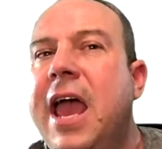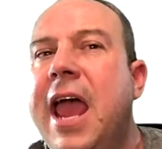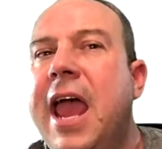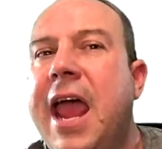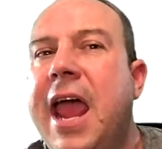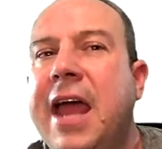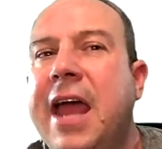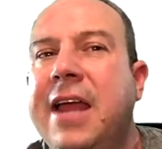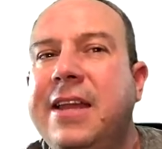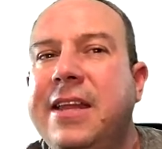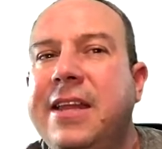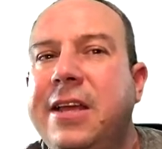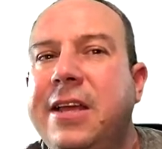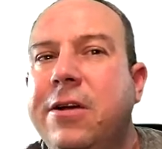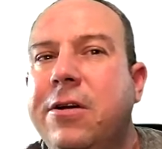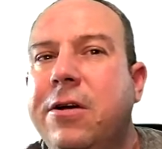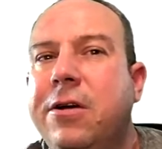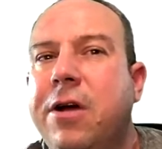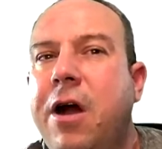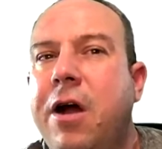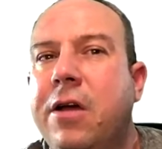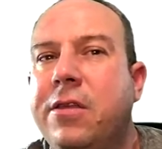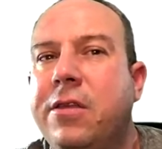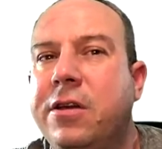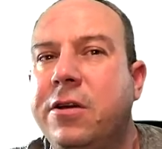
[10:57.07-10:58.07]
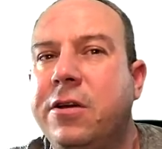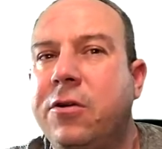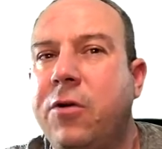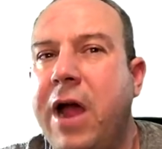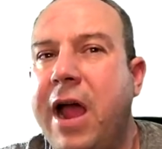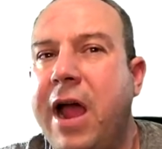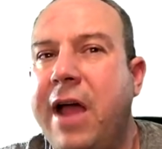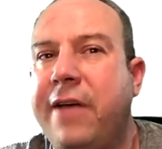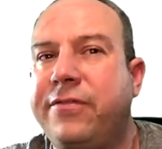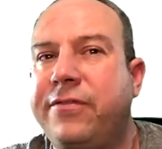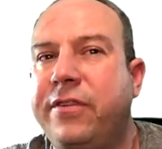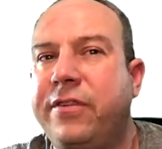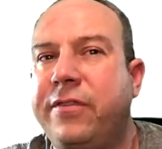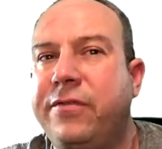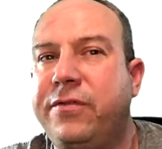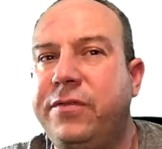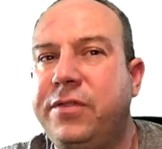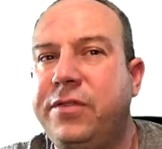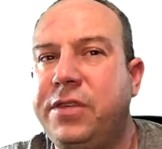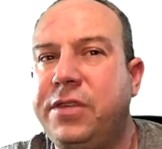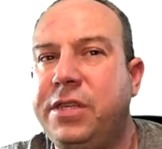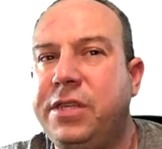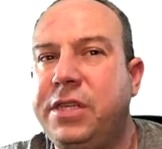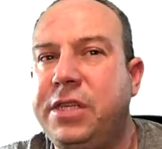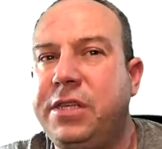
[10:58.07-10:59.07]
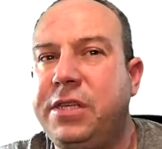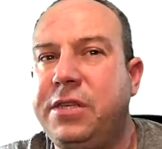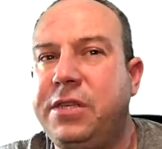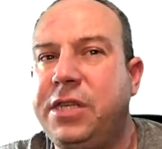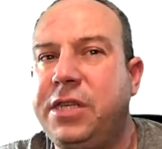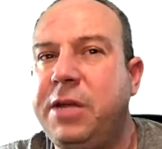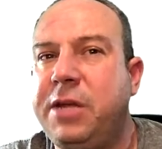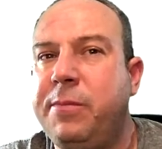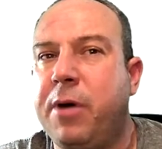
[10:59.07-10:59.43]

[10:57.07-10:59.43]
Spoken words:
And here are the graphs of t